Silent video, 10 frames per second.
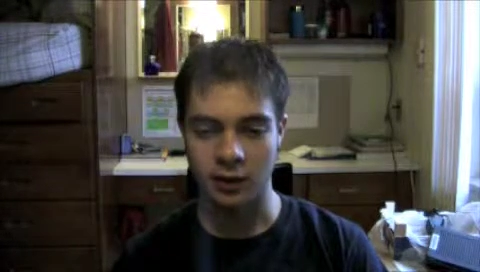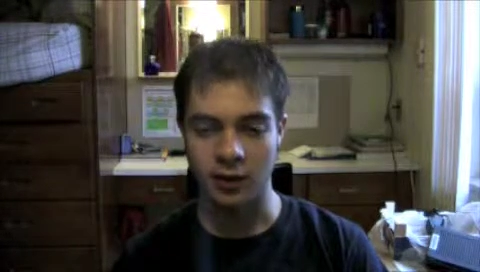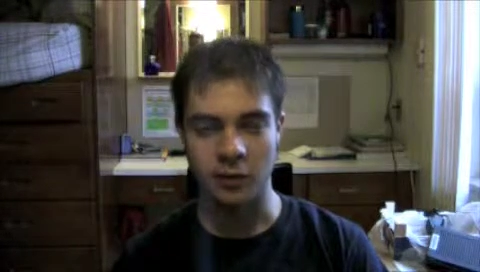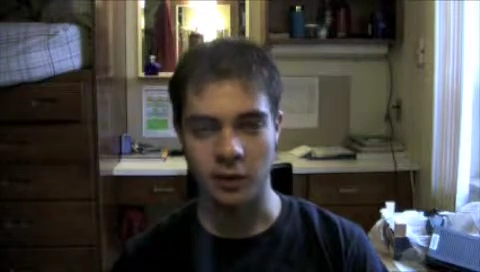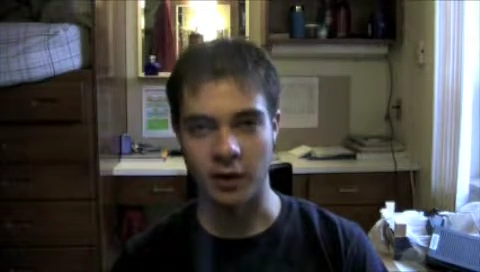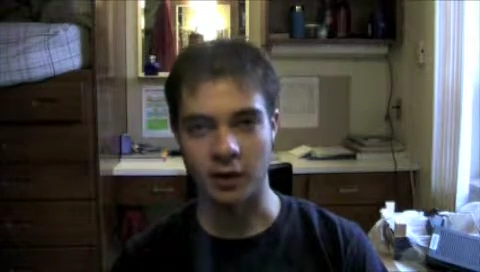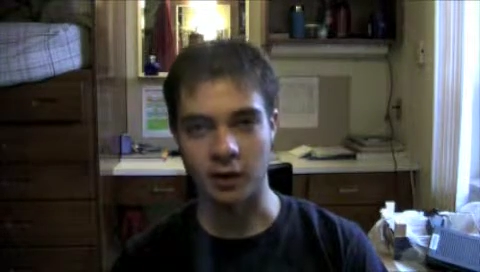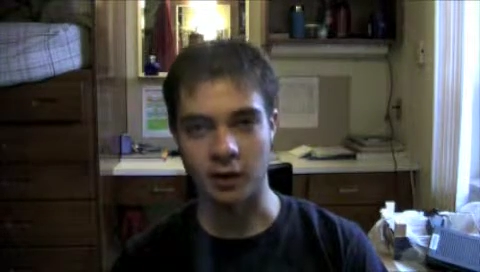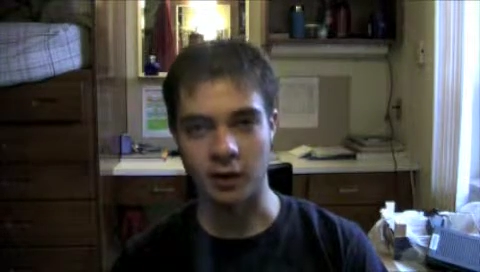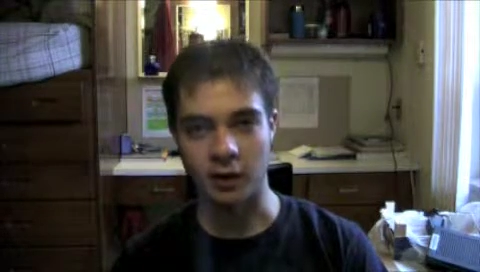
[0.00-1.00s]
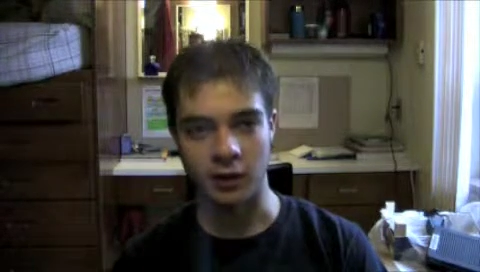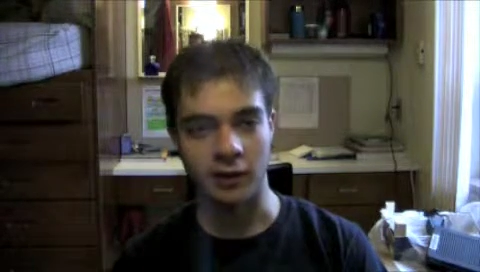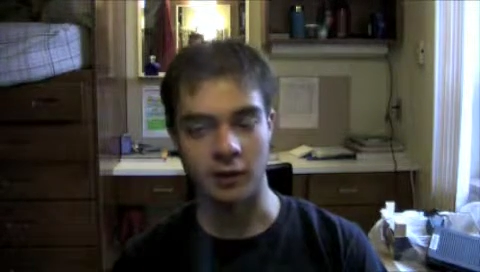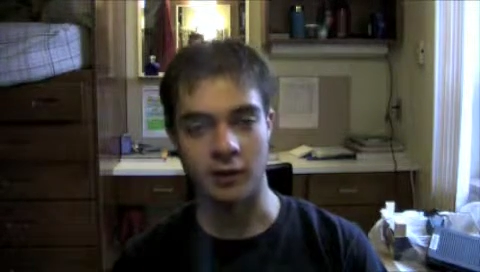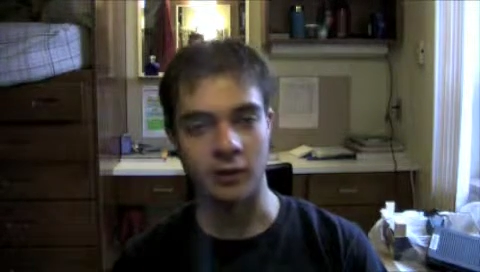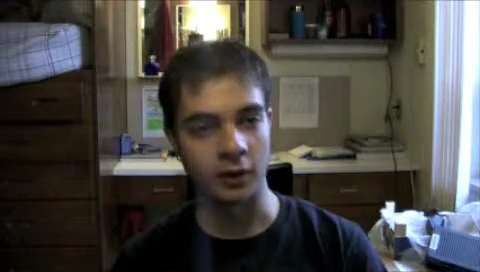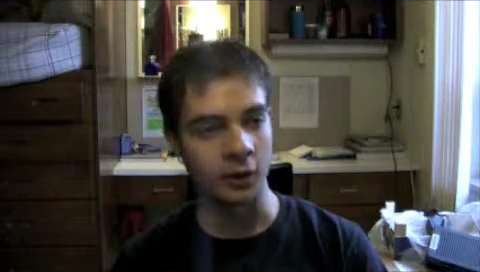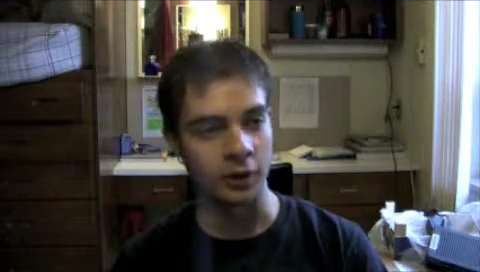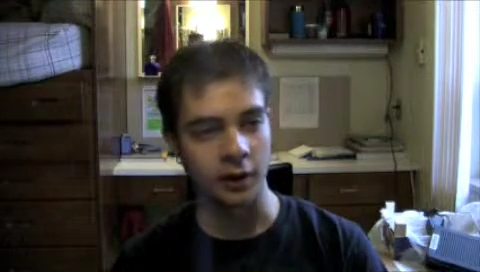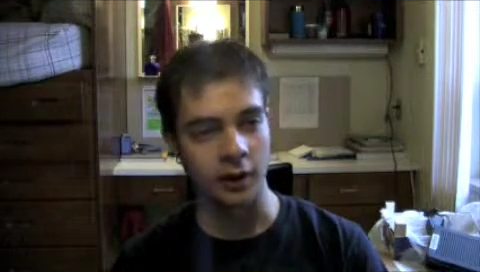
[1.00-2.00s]
Even America, even
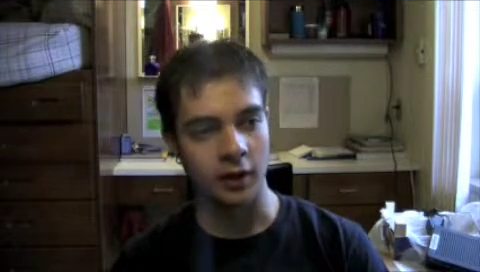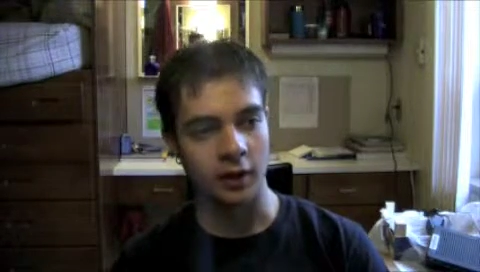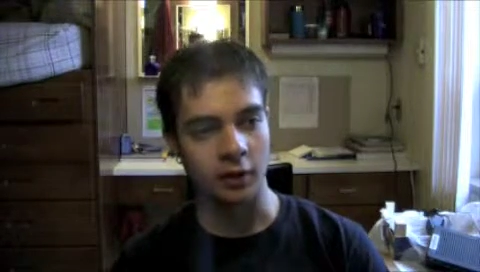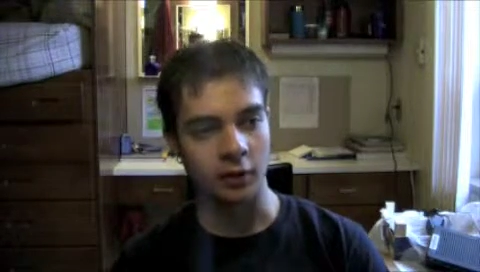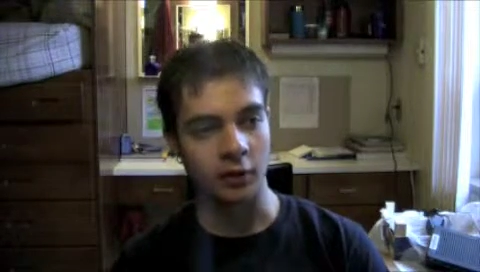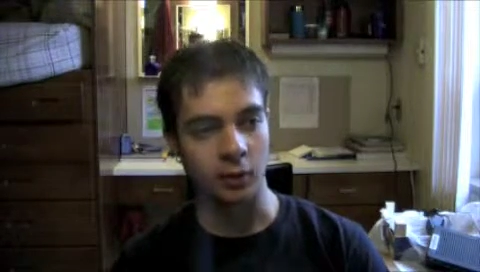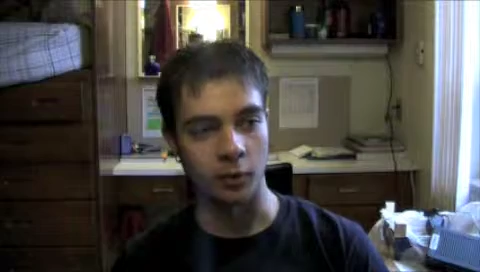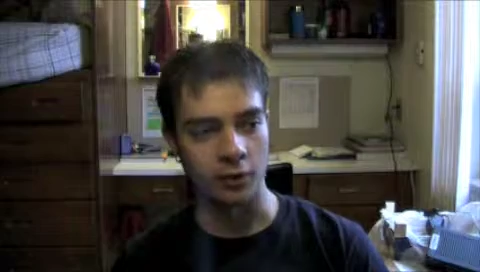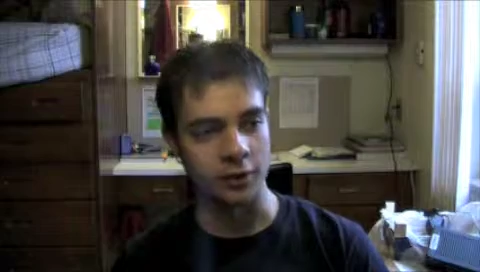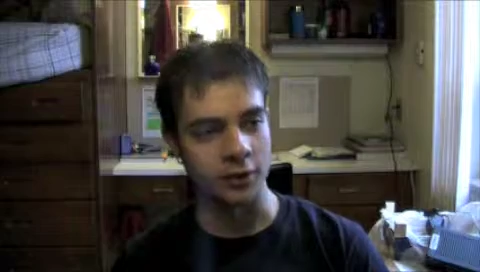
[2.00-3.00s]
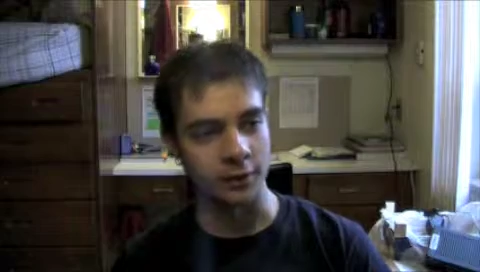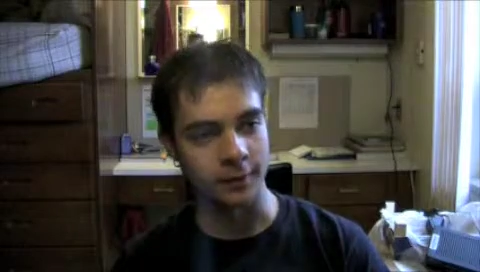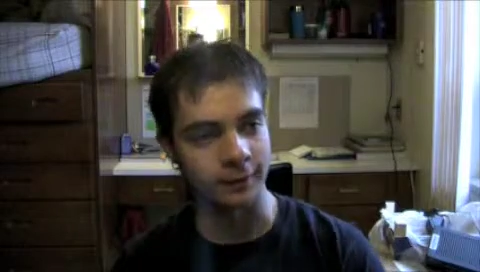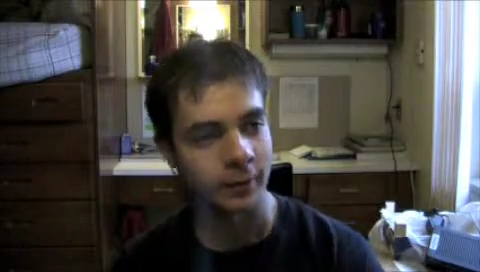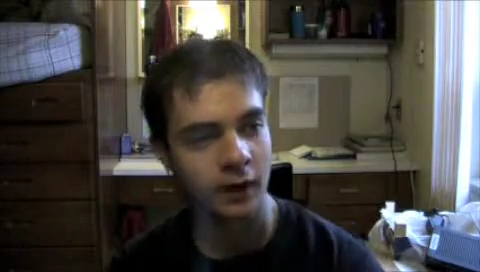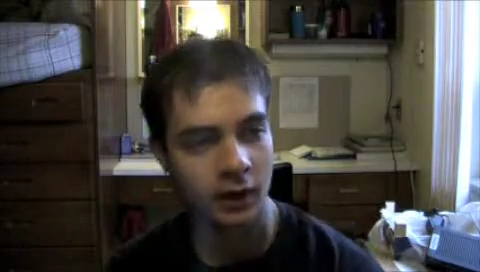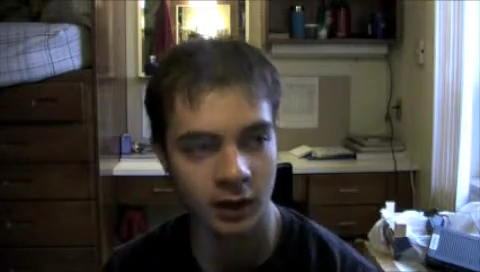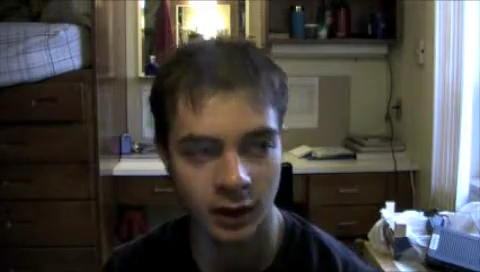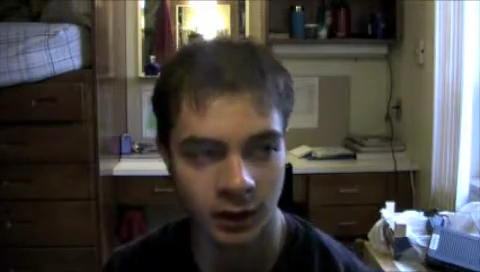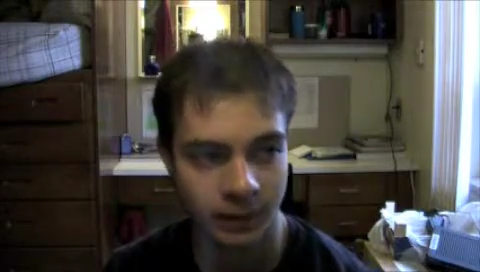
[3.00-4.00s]
though that Greg Mortenson,
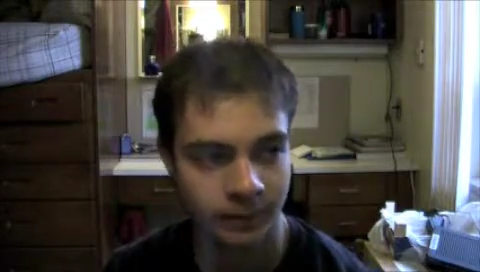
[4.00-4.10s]
he